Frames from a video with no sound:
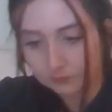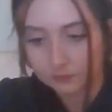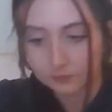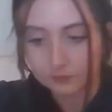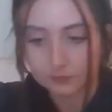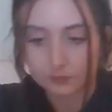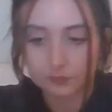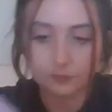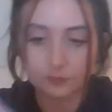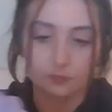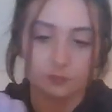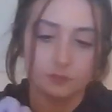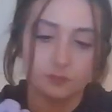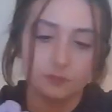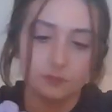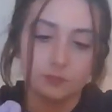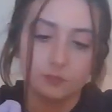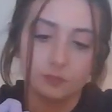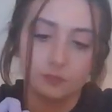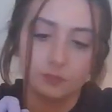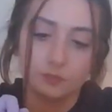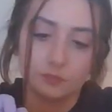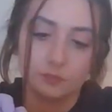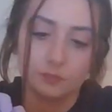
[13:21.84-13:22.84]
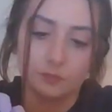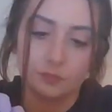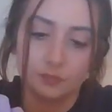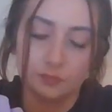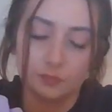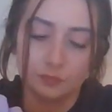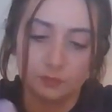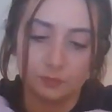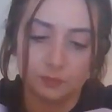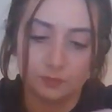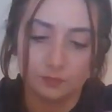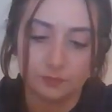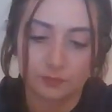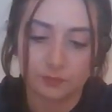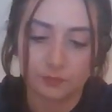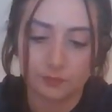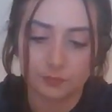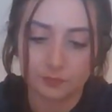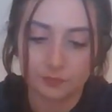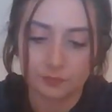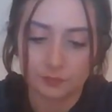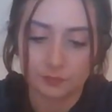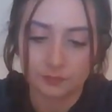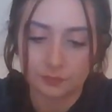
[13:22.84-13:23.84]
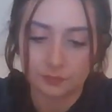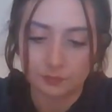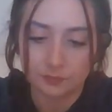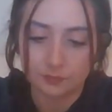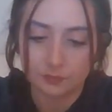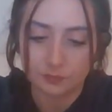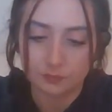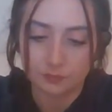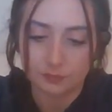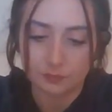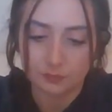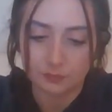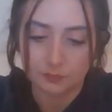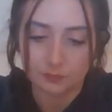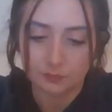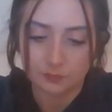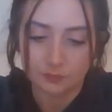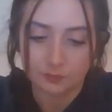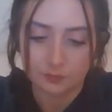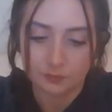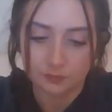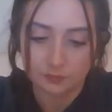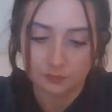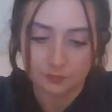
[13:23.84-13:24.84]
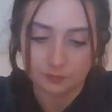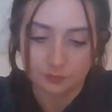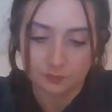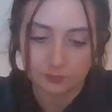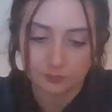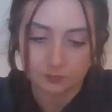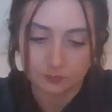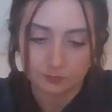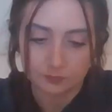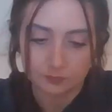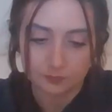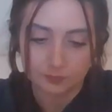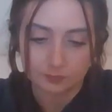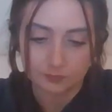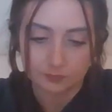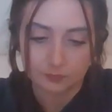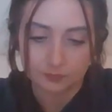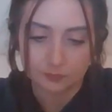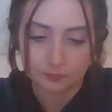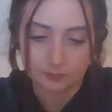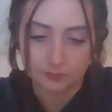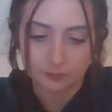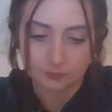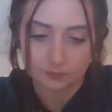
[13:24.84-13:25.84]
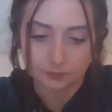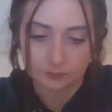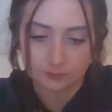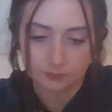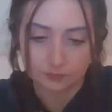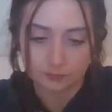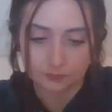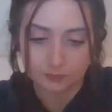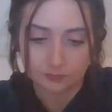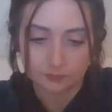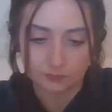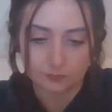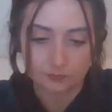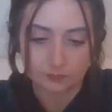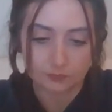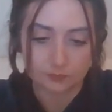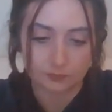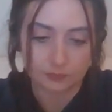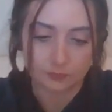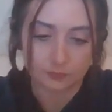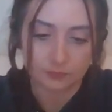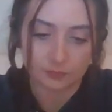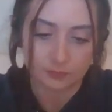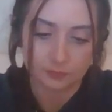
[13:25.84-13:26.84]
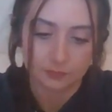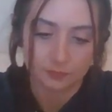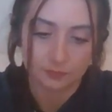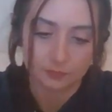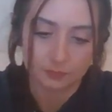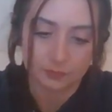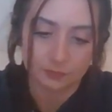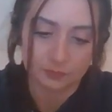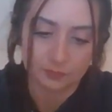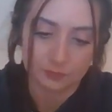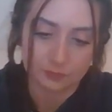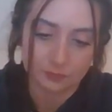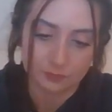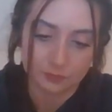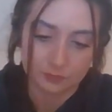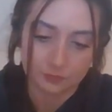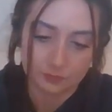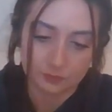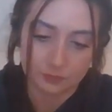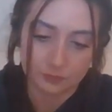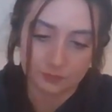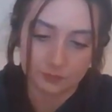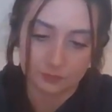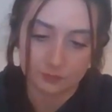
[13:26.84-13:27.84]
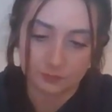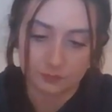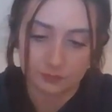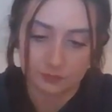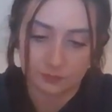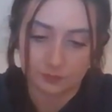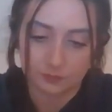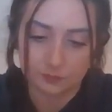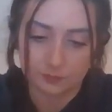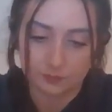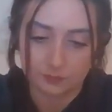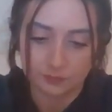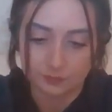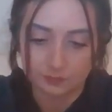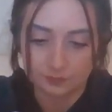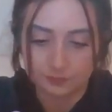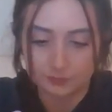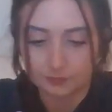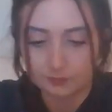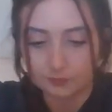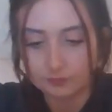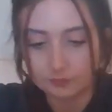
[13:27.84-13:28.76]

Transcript: No one is speaking in this clip.